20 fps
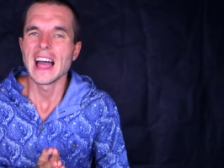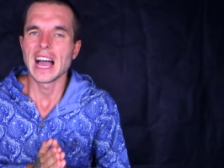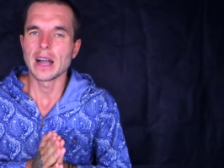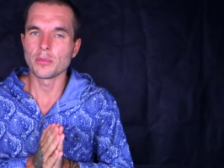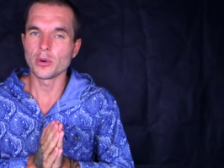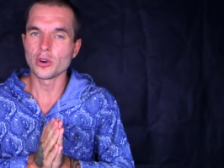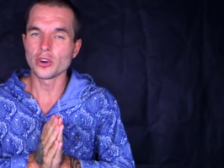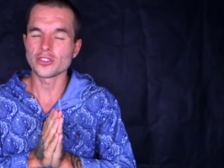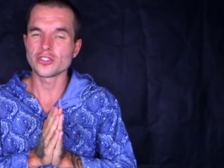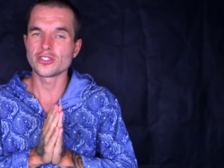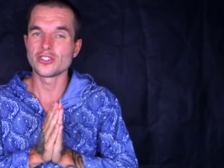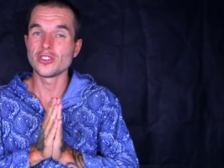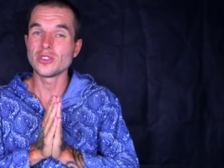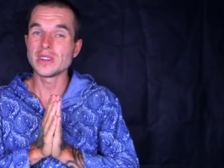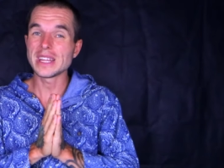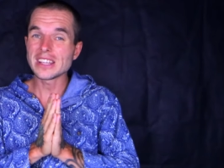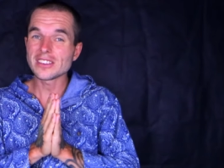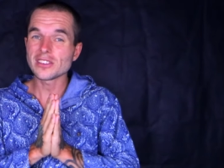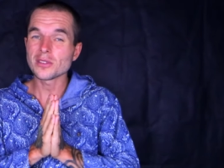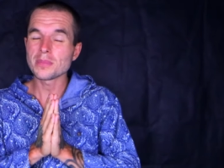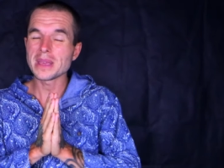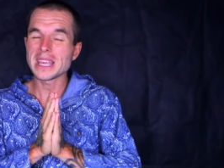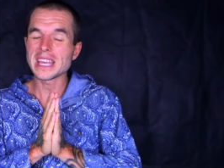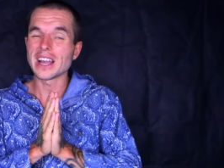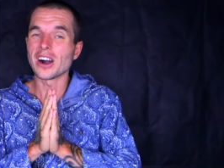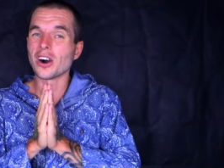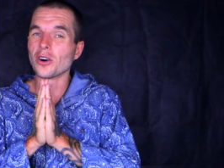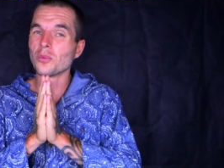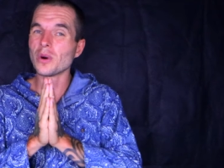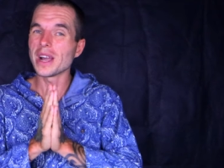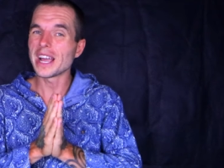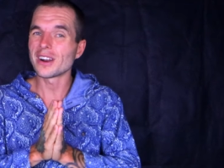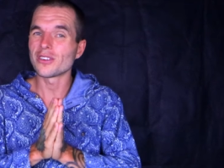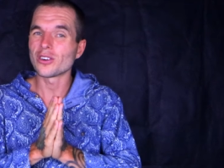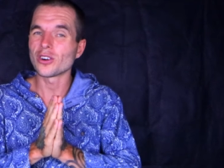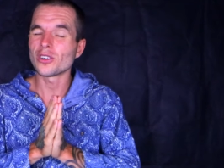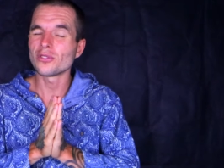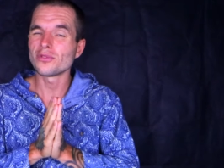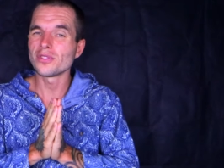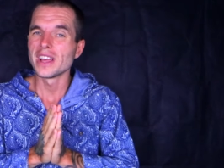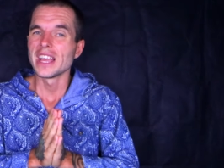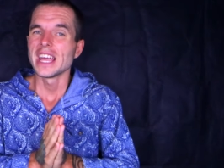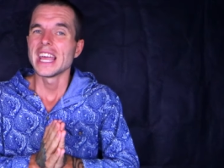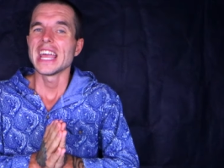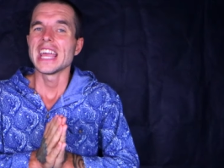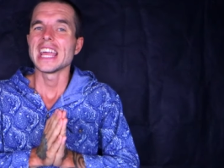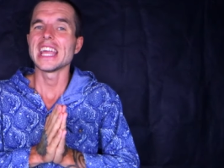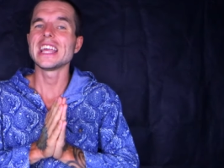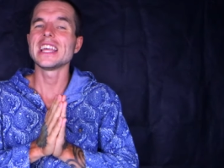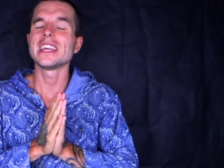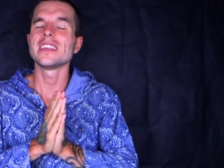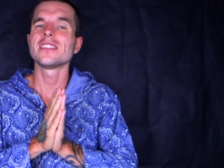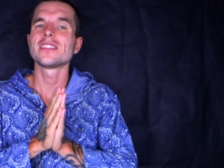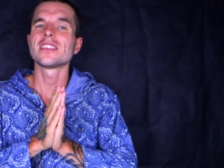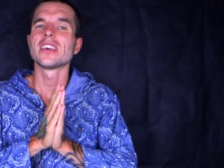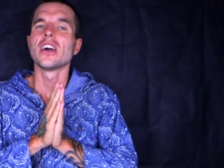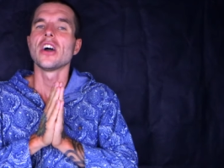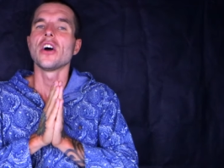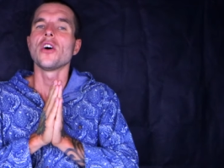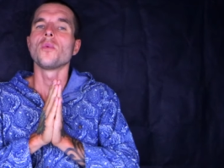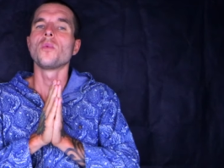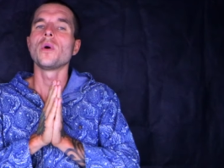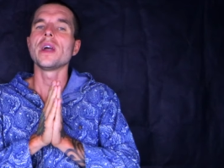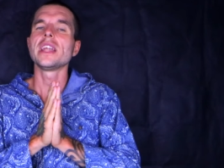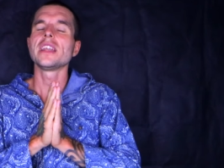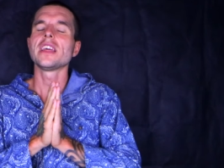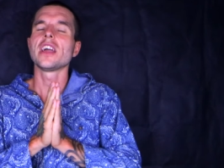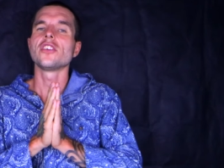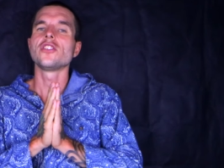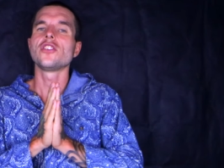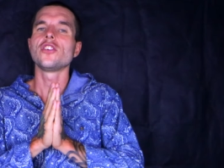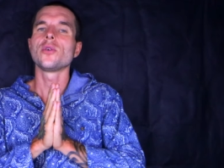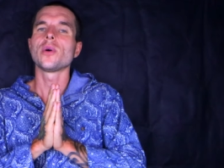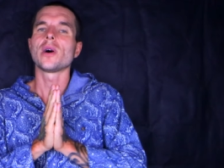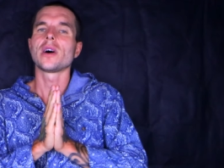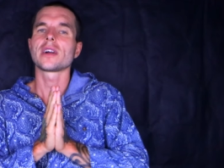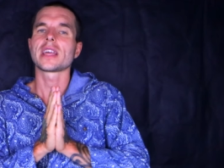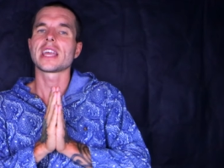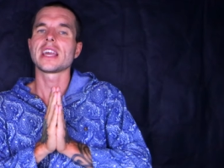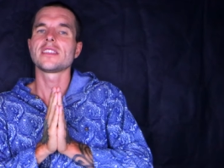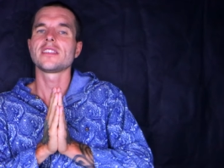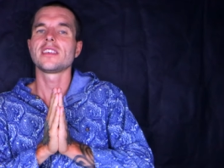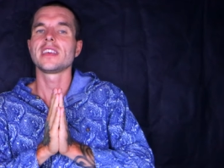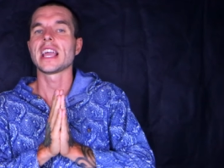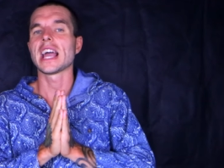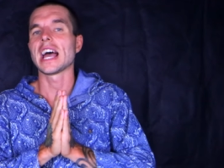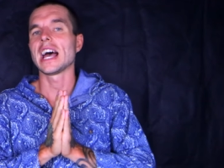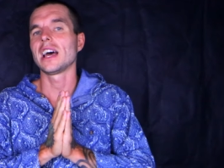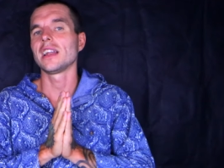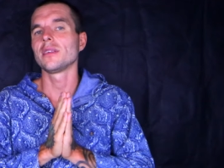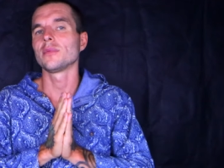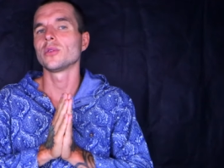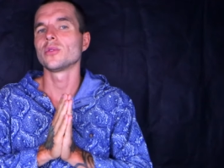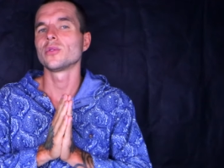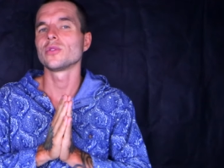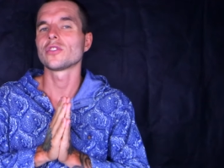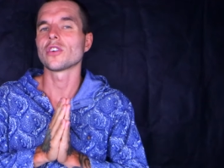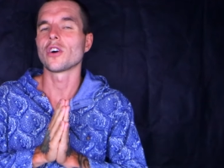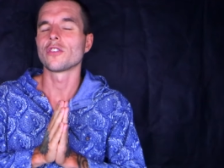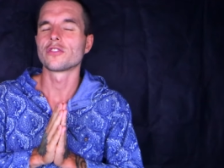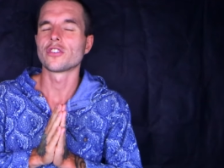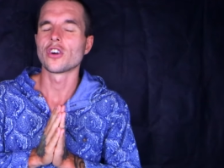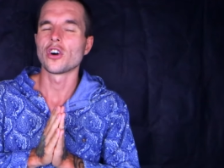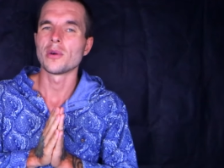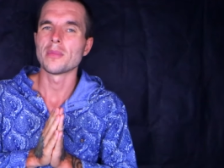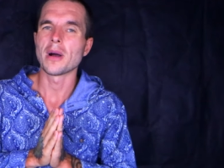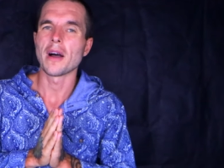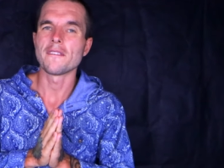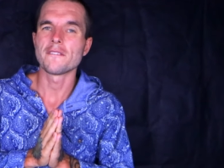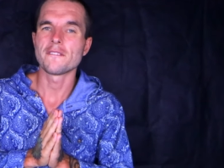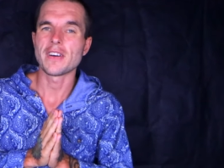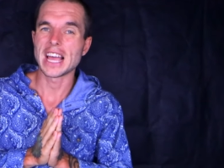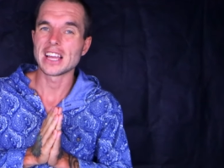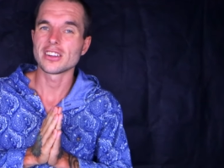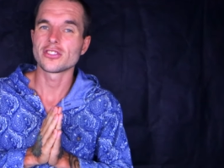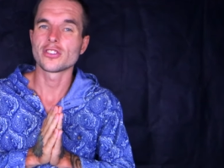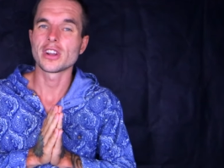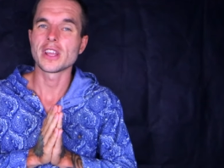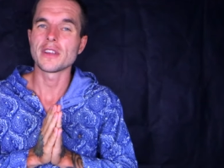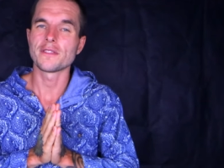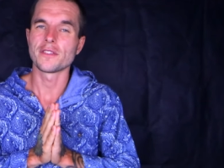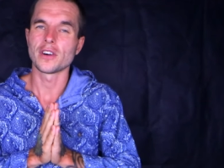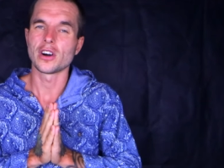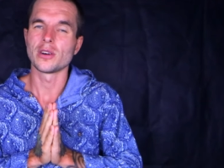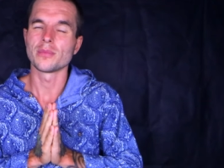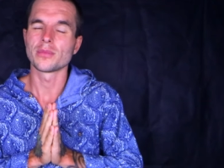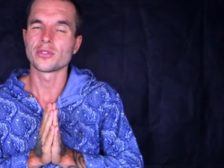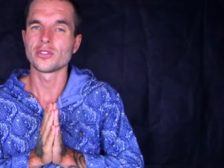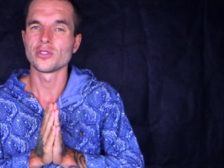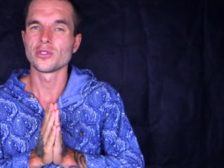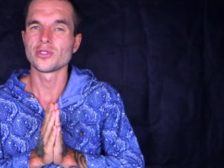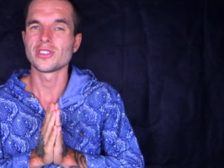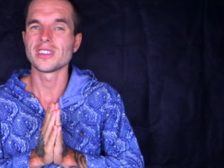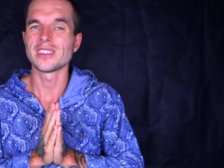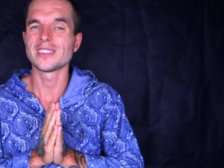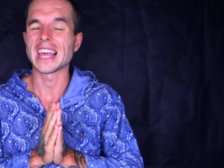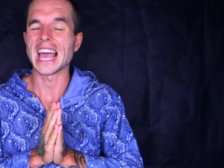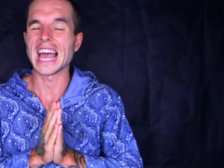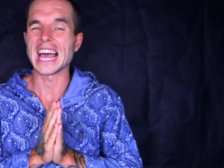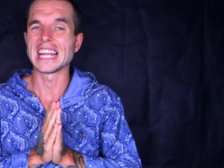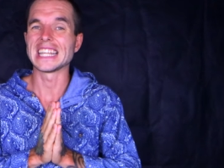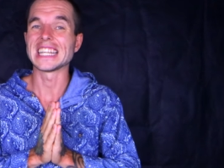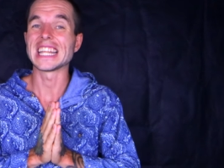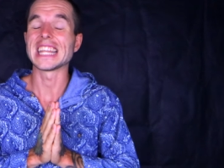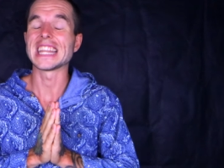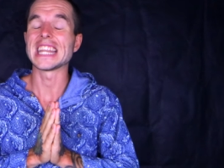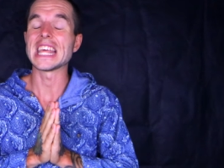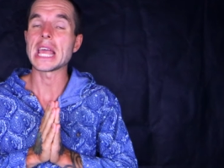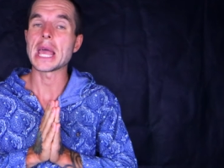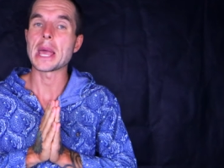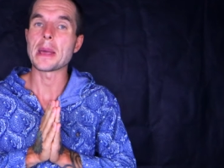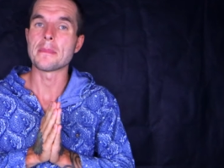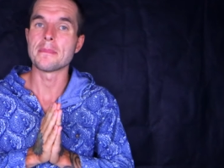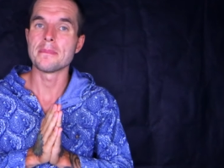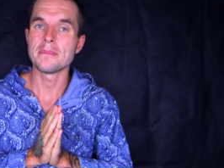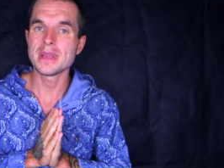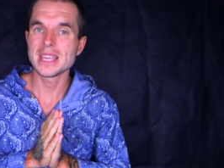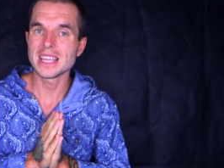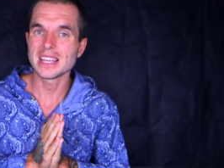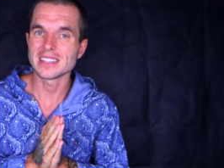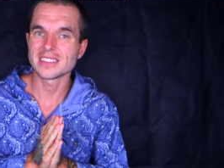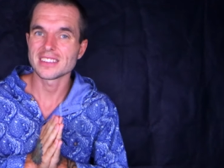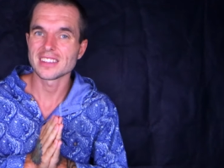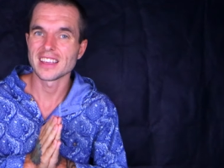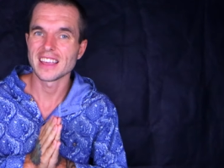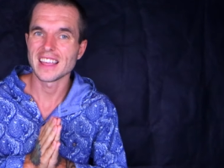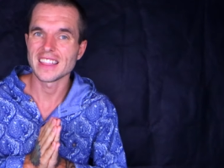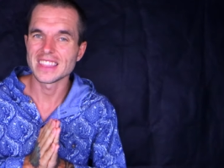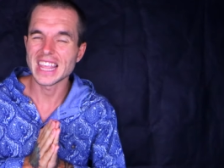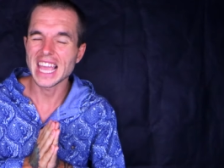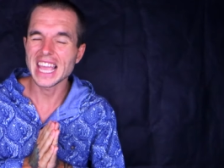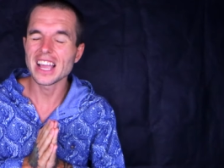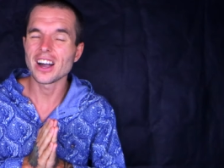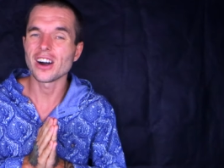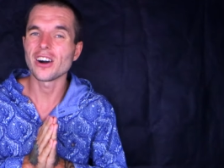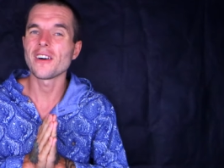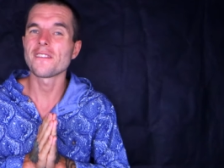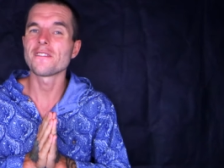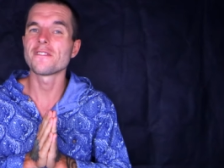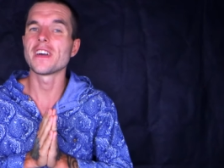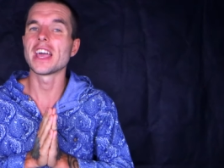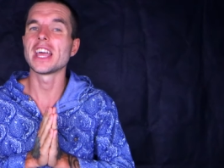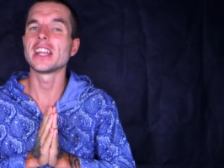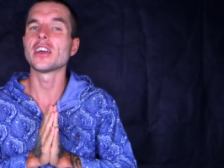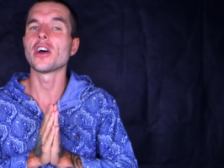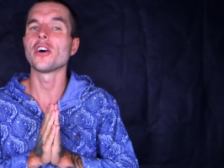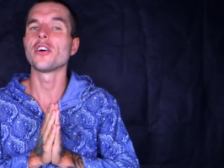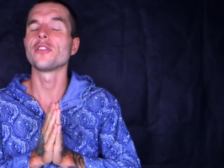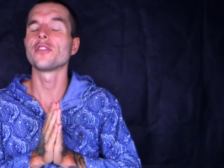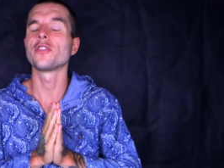And what you need to be aware of is when you are getting animals from factory farm sources and their meat, they are fed